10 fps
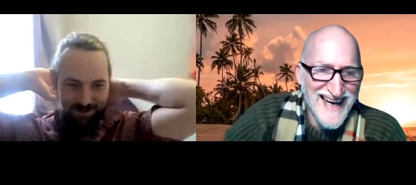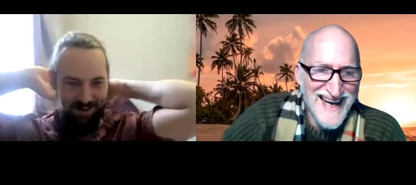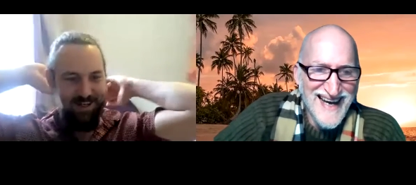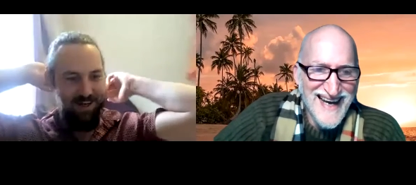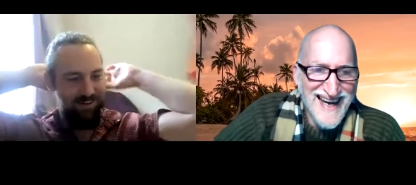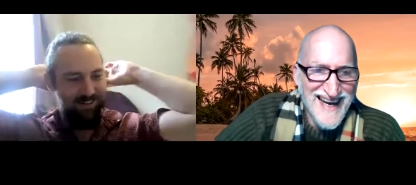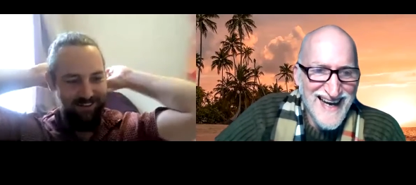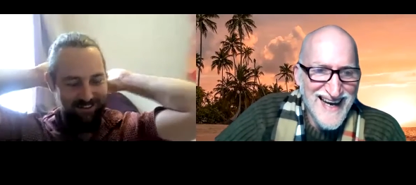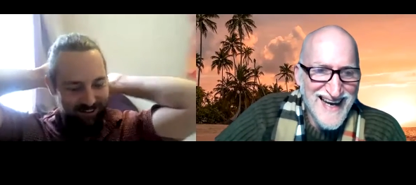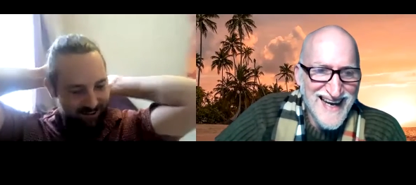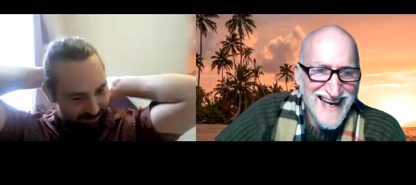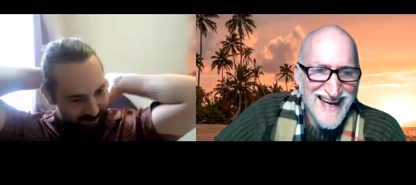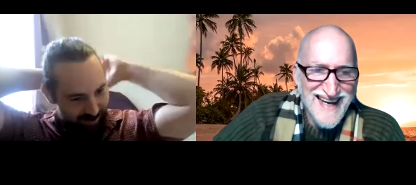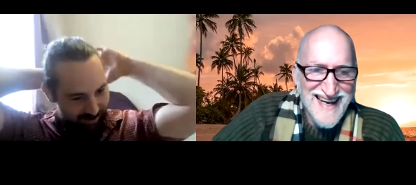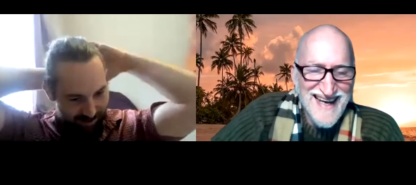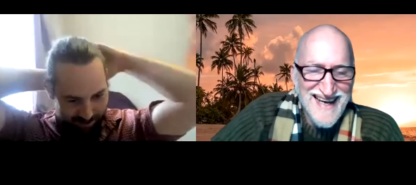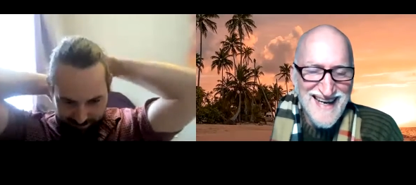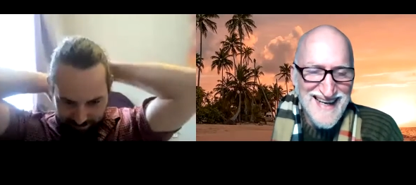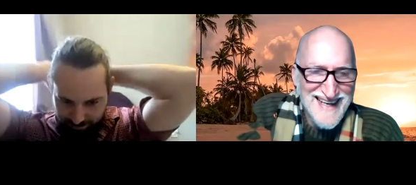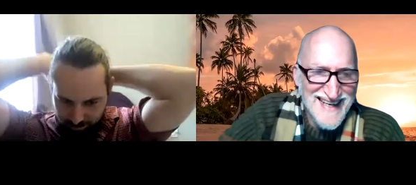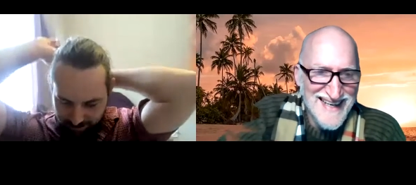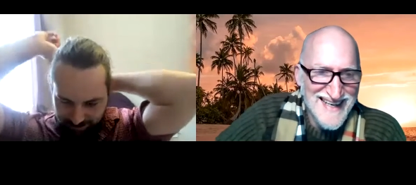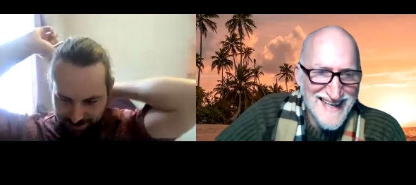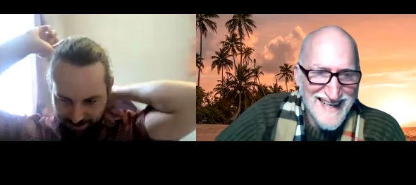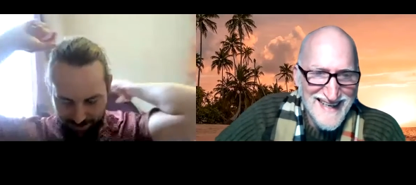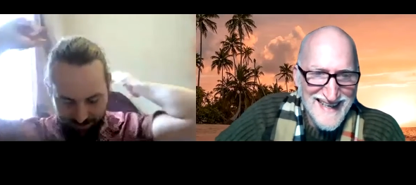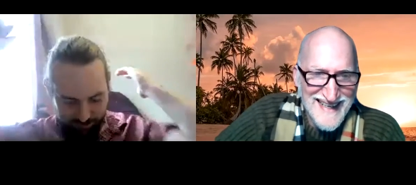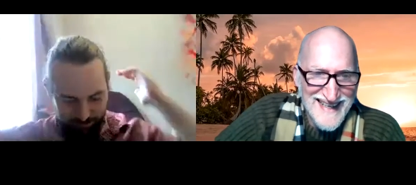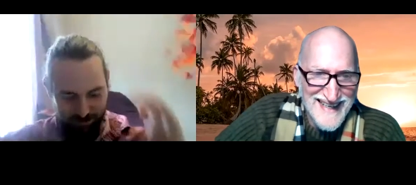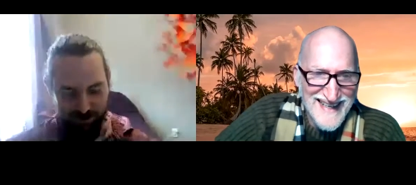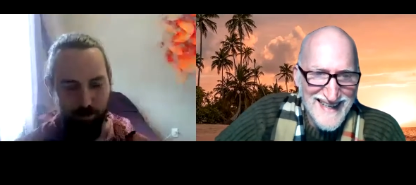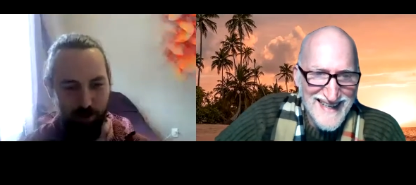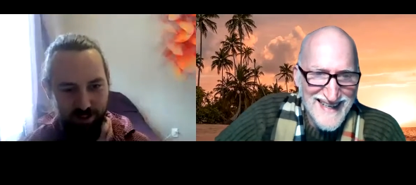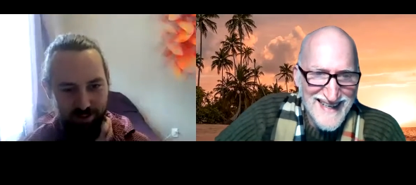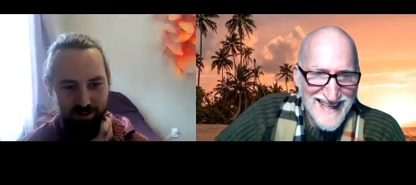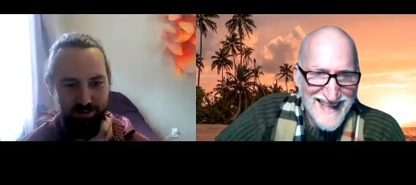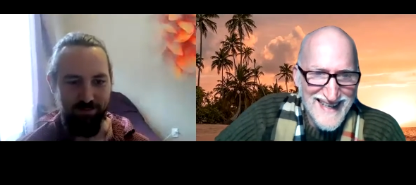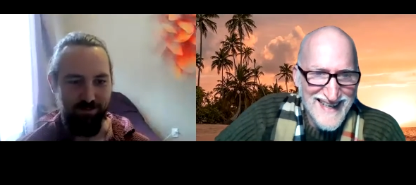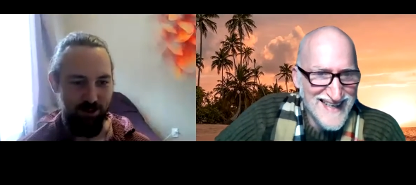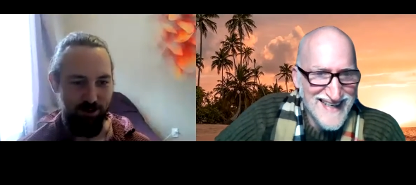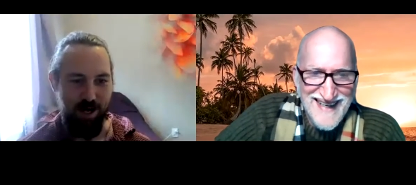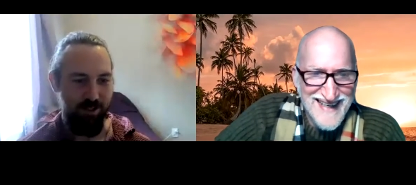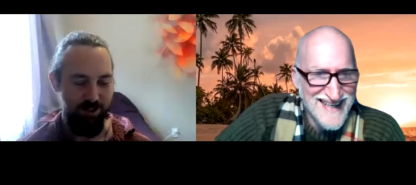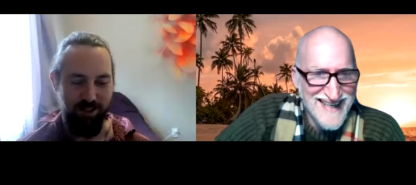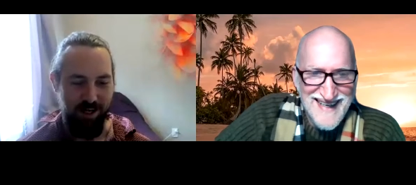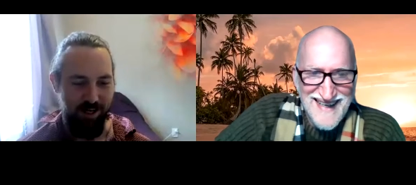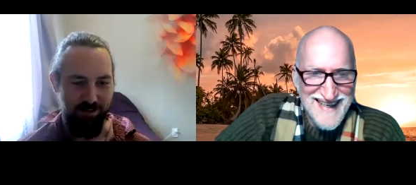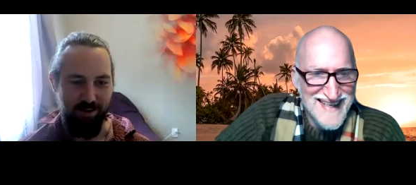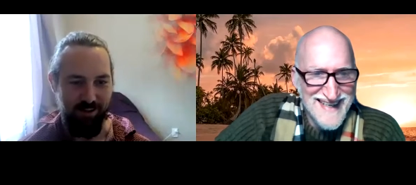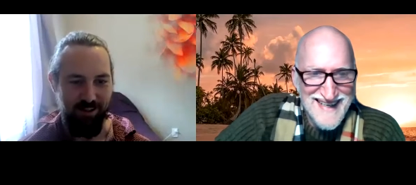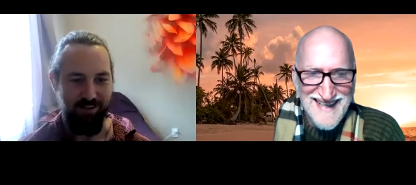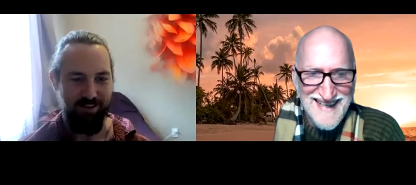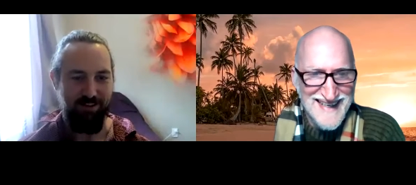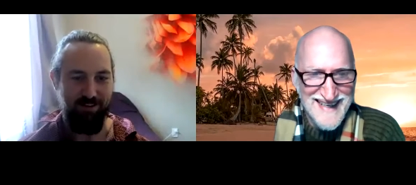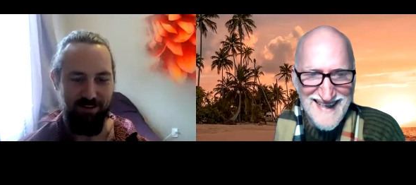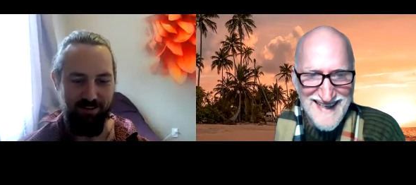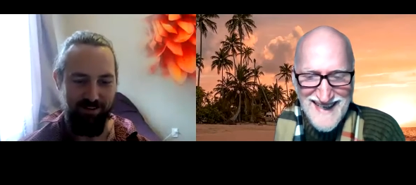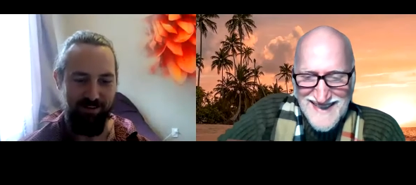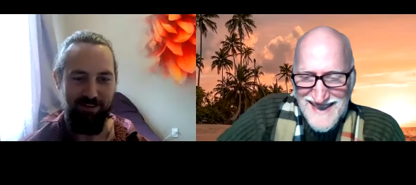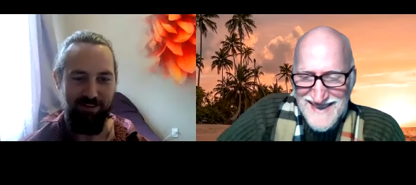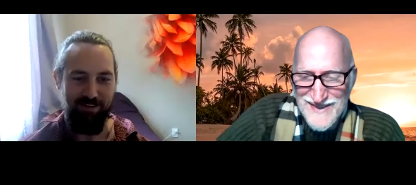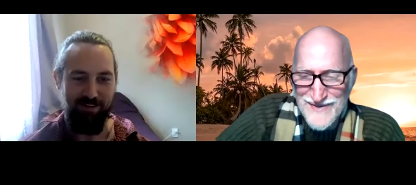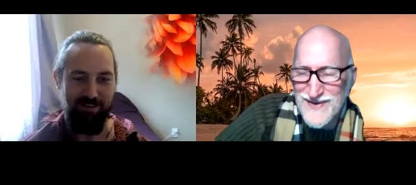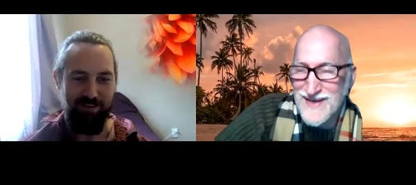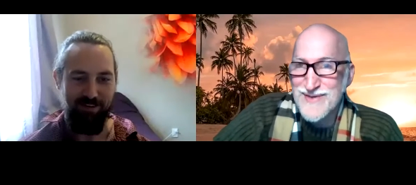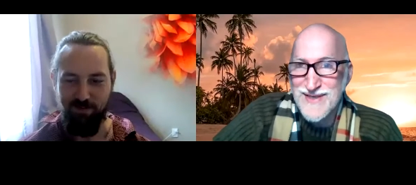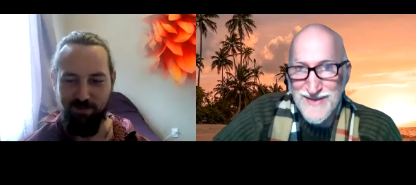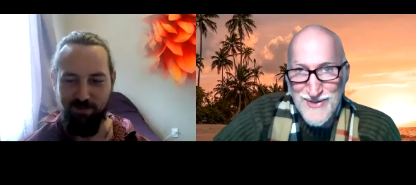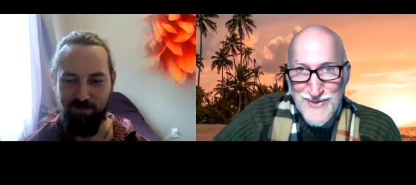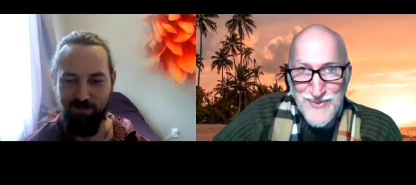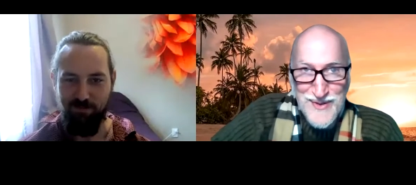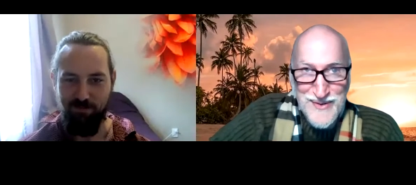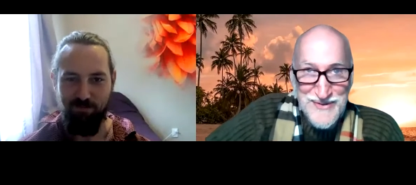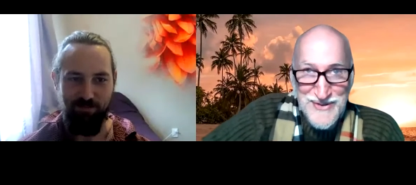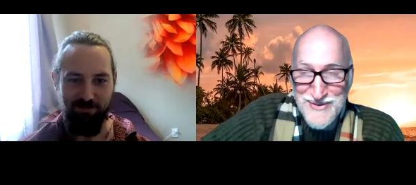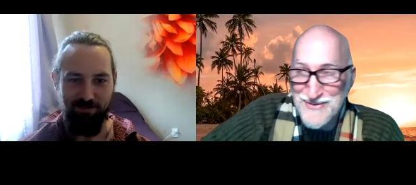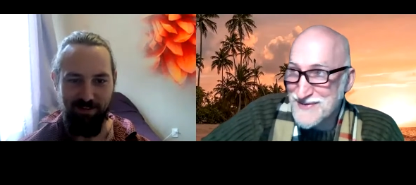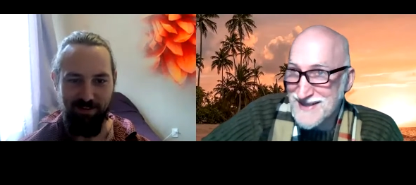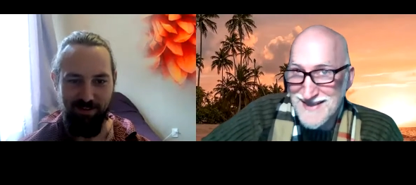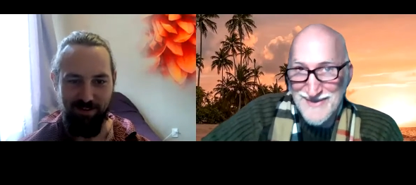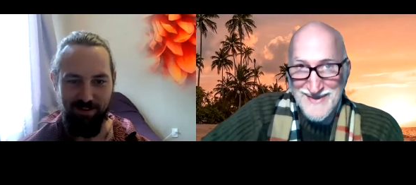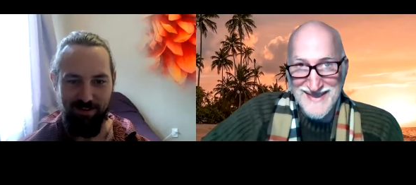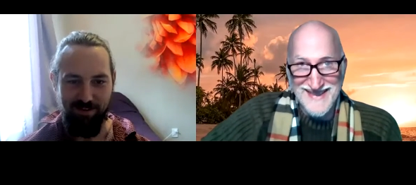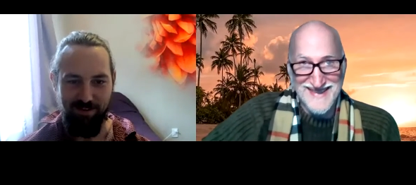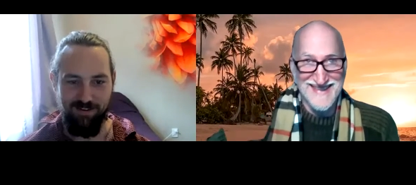Speaker 1: right now. It's just trial and error for everyone because I don't have a, a, completed strategy guide or anything else.
Speaker 2: As if I'm gonna go to war with you, fuck. I mean,